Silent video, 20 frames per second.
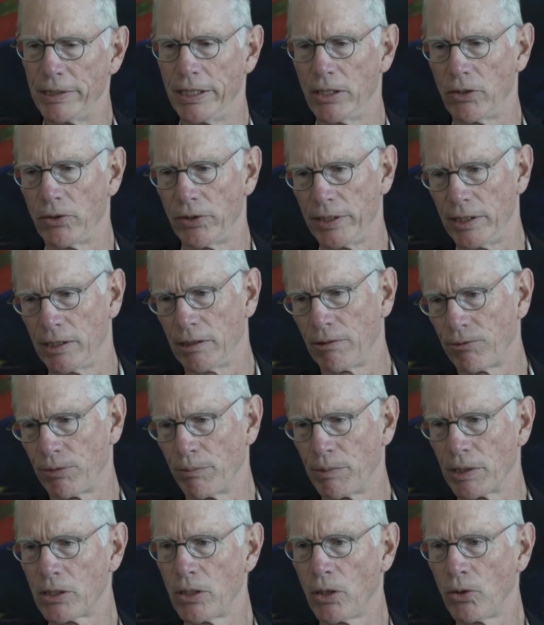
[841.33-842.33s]
area and
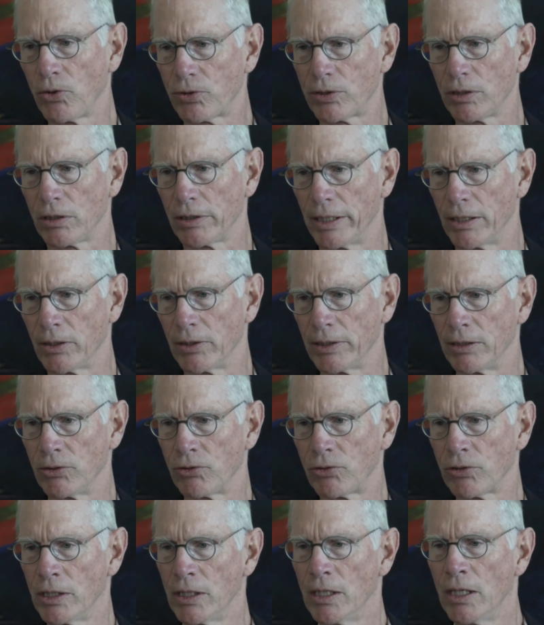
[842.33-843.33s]
from the coastal
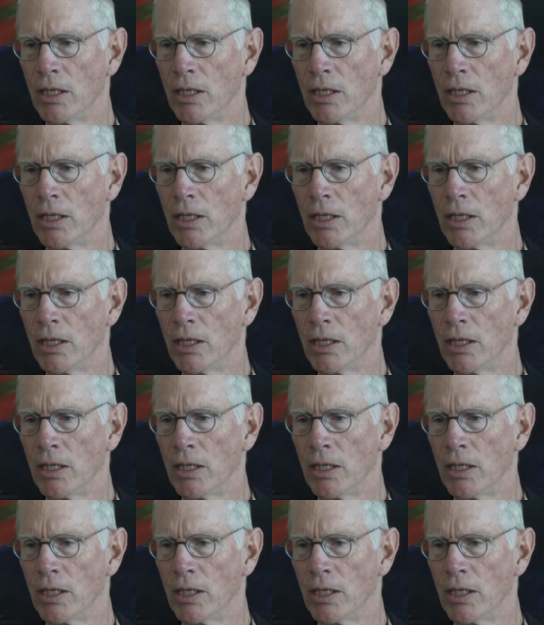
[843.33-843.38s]
areas